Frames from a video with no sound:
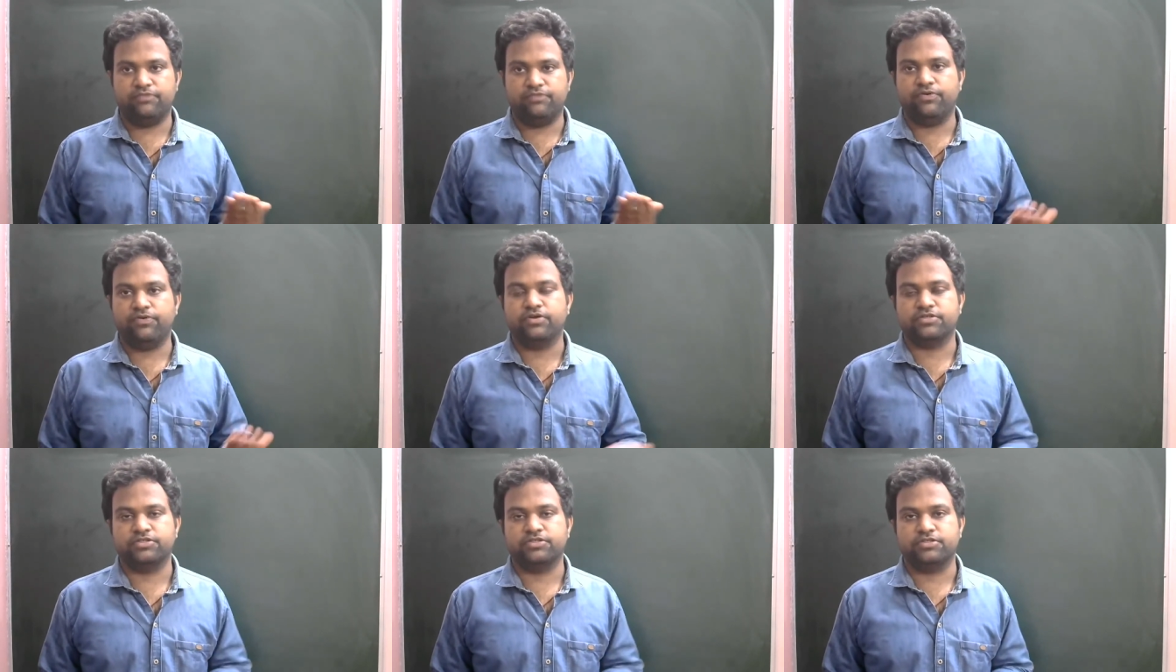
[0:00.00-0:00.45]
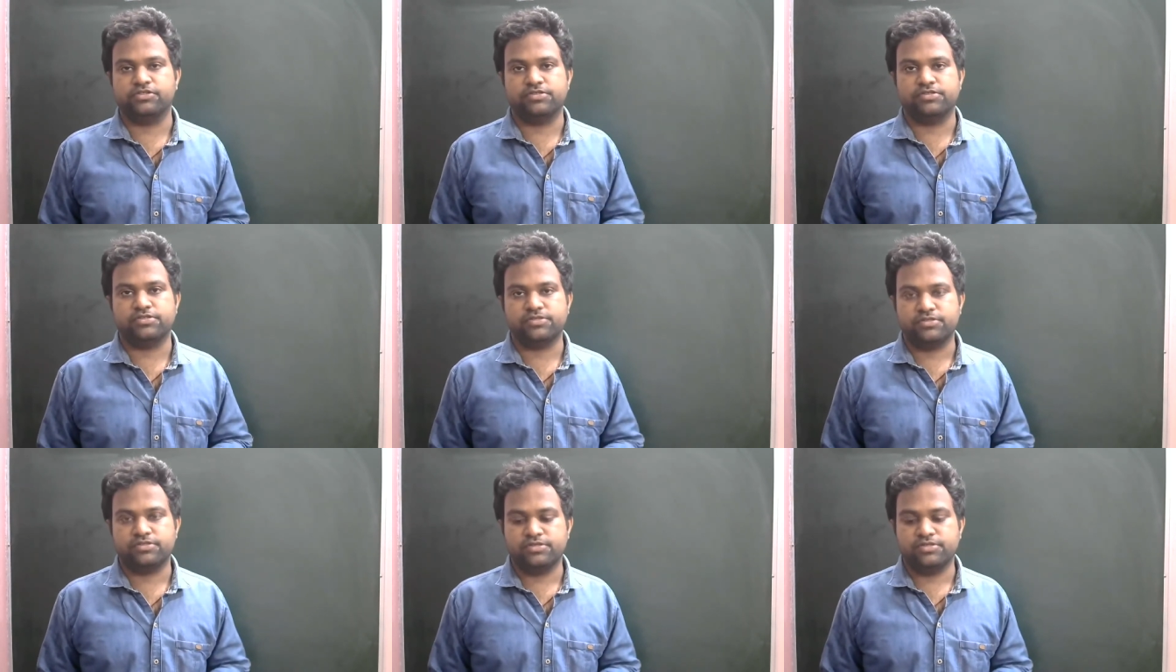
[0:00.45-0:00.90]
functions.
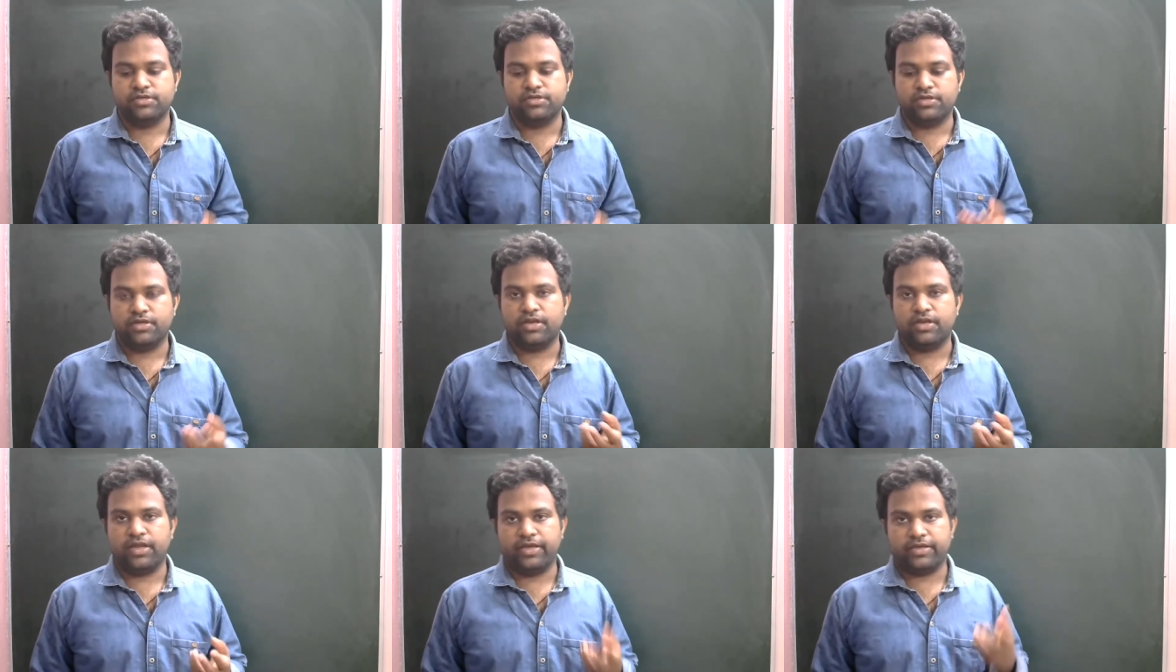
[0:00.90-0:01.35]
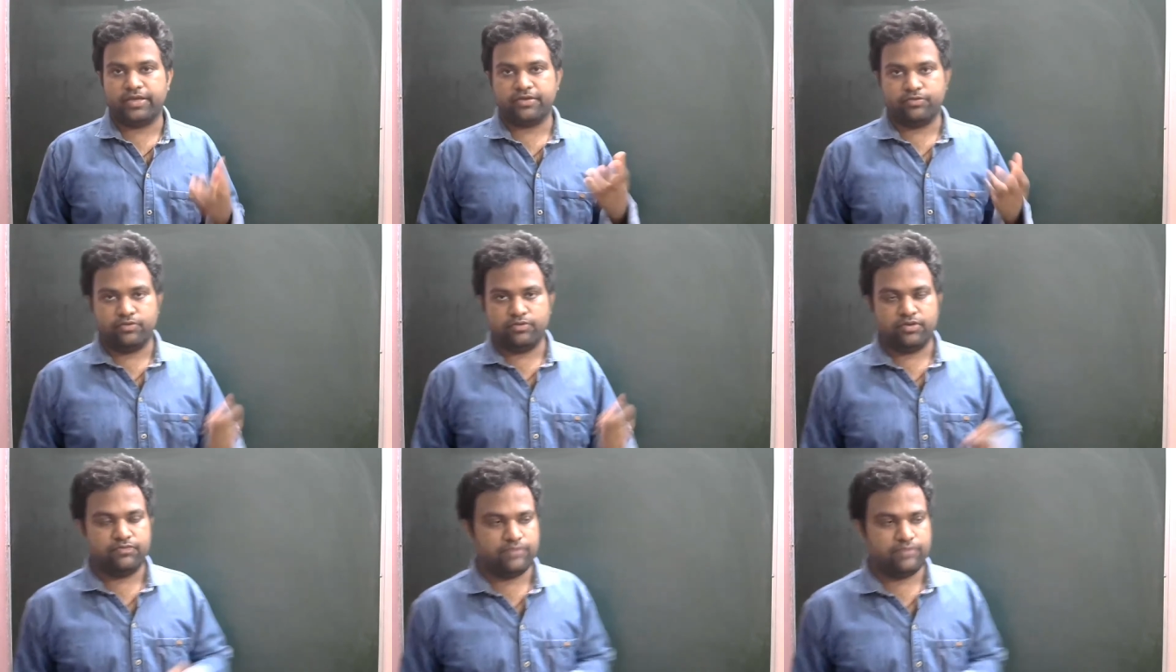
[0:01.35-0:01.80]
Like
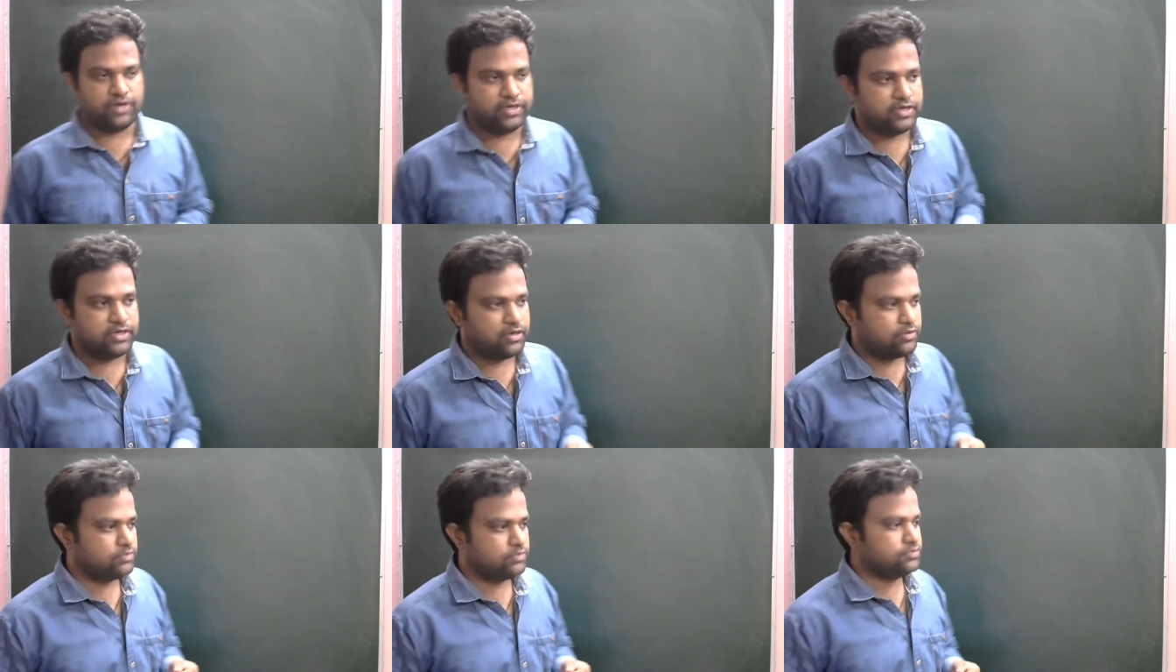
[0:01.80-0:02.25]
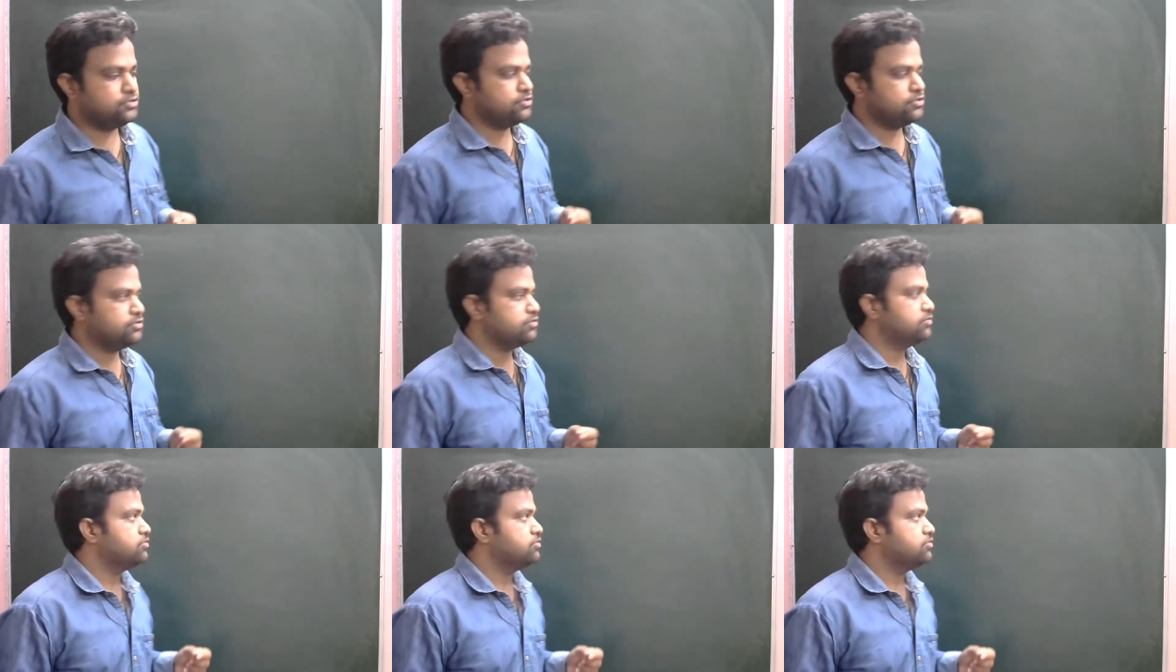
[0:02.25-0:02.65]
we'll find out